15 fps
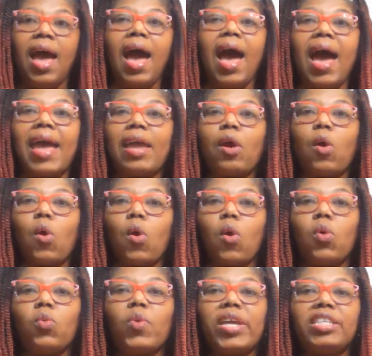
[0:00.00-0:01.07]
I
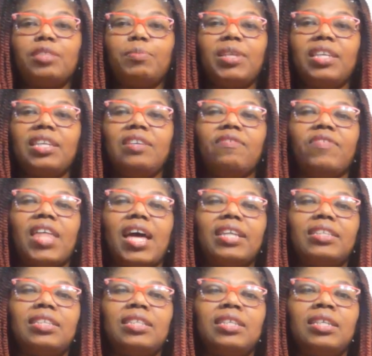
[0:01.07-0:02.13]
always believe
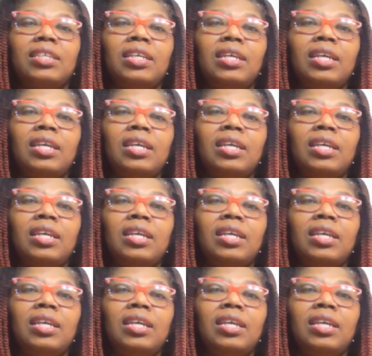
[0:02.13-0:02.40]
that